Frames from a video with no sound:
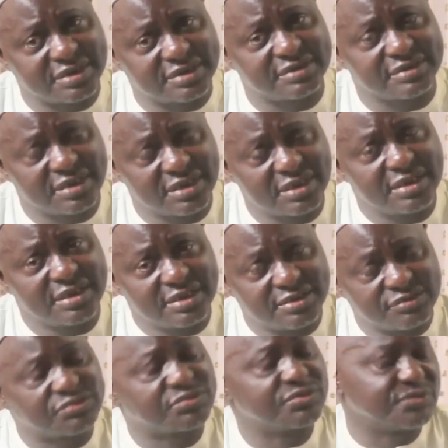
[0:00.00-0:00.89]
need
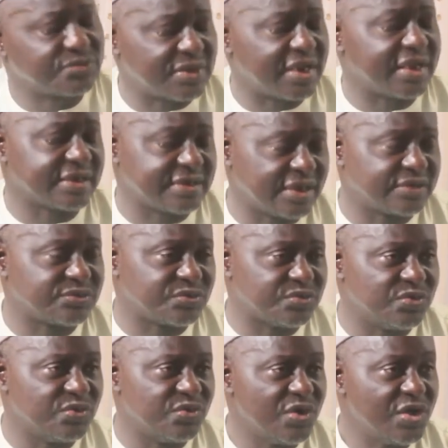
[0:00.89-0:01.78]
issues like that
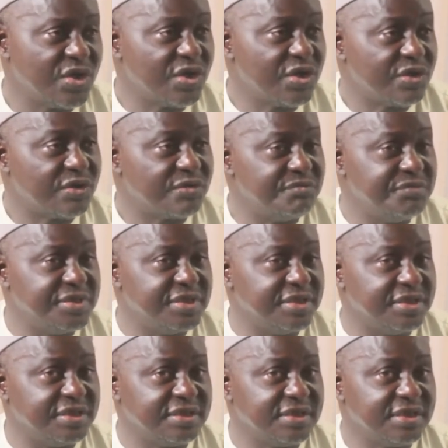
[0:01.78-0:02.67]
to
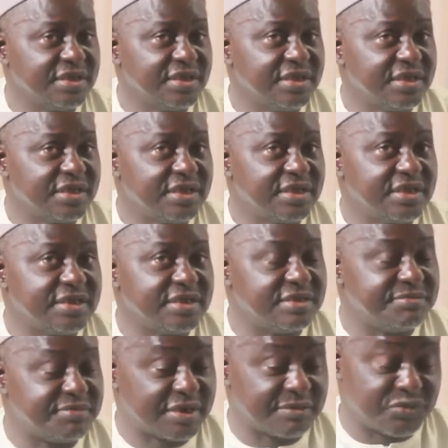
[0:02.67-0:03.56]
be
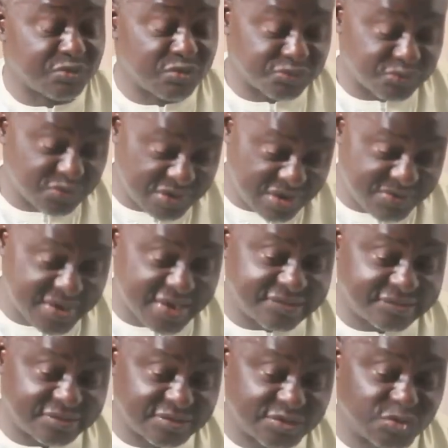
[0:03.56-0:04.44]
independent, because
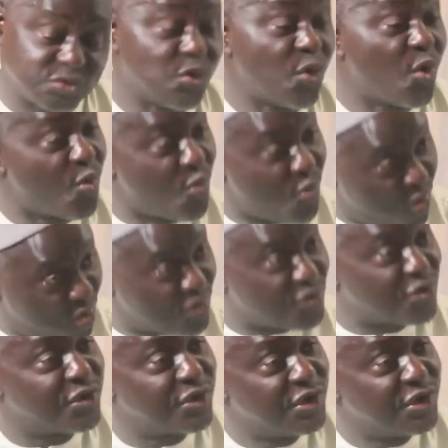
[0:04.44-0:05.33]
otherwise your work